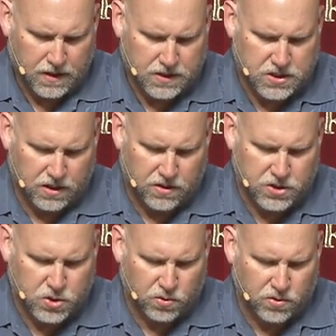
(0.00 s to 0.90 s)
"I tell you
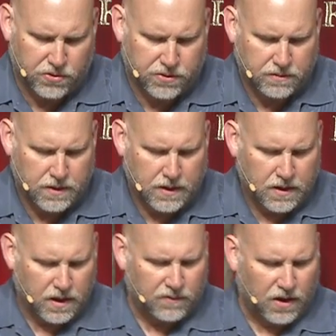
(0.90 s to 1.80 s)
the truth,
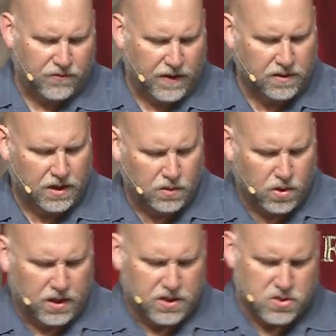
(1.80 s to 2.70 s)
I have not found
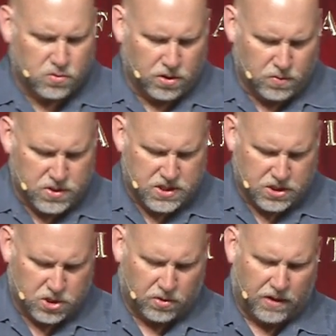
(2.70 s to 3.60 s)
anyone in Israel with
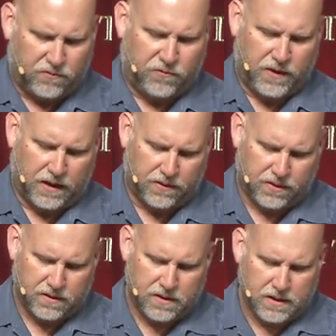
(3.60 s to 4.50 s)
such great
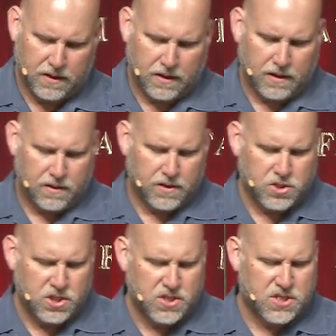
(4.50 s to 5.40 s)
faith." Then
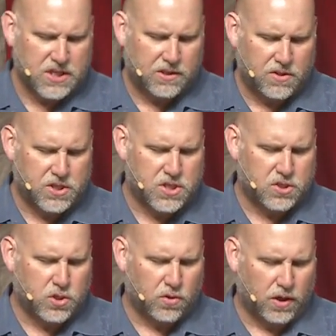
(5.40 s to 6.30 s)
Jesus said to the
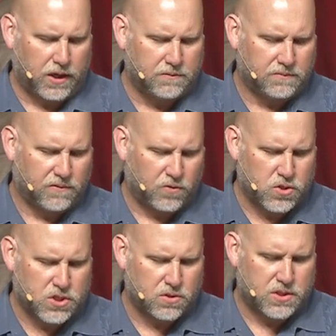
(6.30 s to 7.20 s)
centurion,
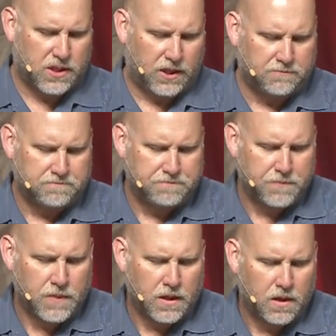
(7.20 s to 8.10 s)
verse 13,
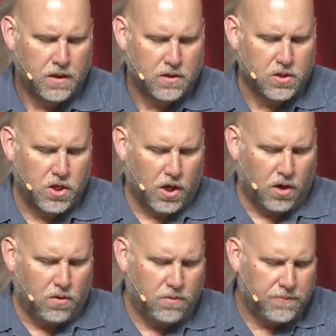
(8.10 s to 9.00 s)

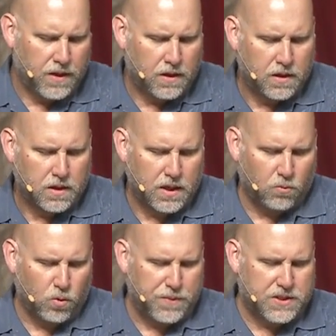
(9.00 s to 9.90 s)
"Go,
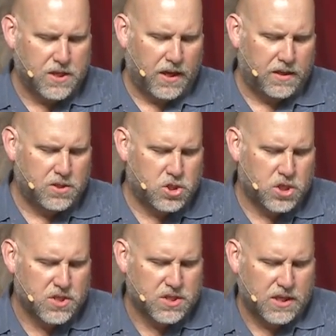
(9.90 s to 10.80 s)
it will be done
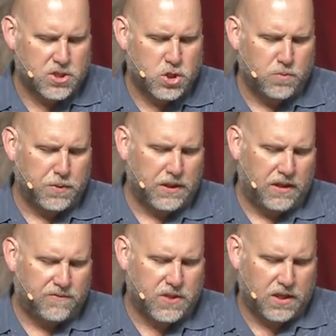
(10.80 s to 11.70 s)
just as you
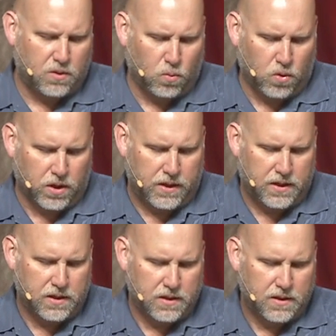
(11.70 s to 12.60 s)
believed it
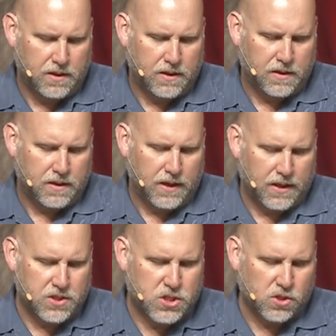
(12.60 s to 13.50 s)
would."
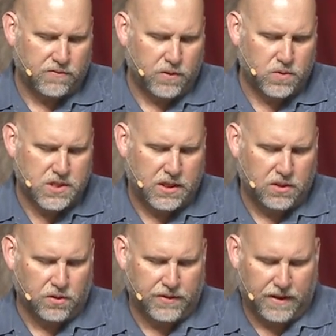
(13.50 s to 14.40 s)
And his servant was
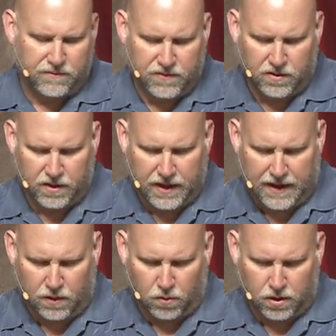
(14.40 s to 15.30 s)
healed that very
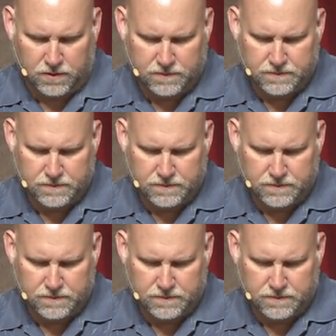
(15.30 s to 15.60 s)
hour.